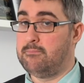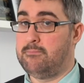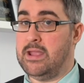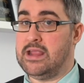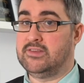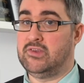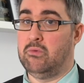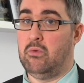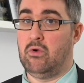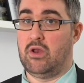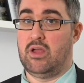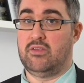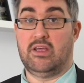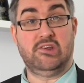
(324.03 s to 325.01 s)
B2
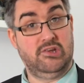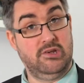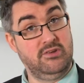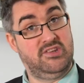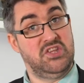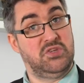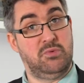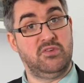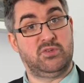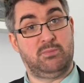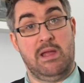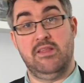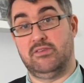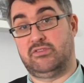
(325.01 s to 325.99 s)
organisations, since we've
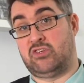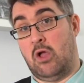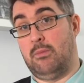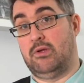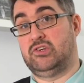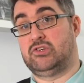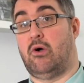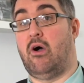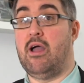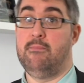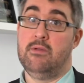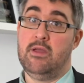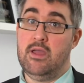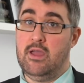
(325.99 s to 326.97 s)
spent so much time